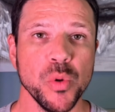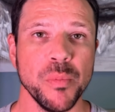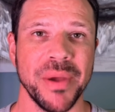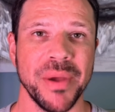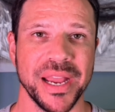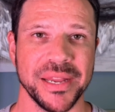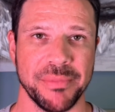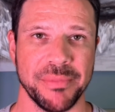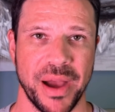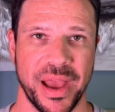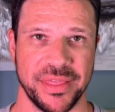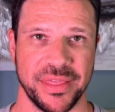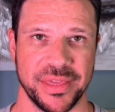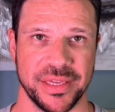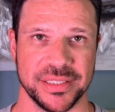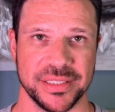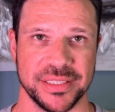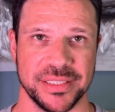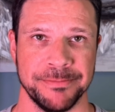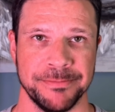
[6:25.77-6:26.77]
might buy
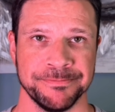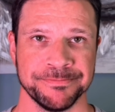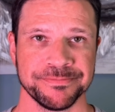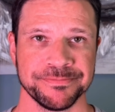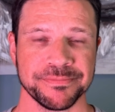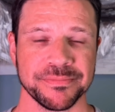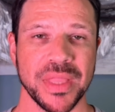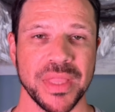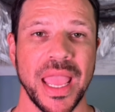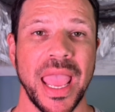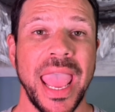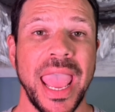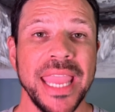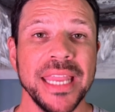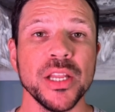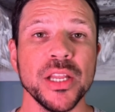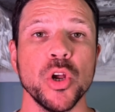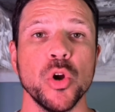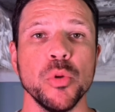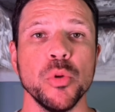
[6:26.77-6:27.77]
this?
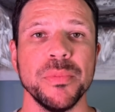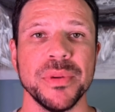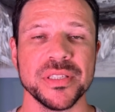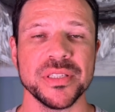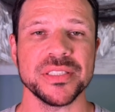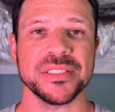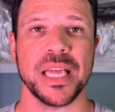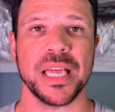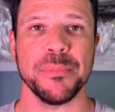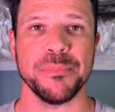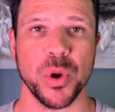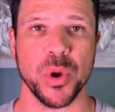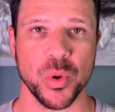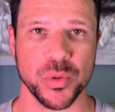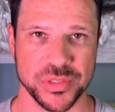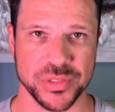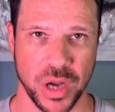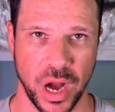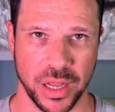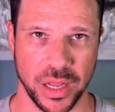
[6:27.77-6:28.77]
Any local business that
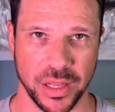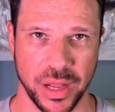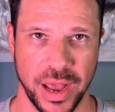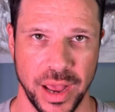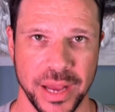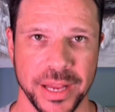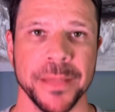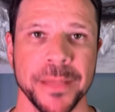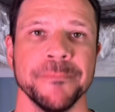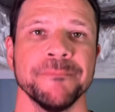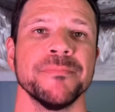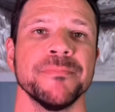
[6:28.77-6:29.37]
posts online.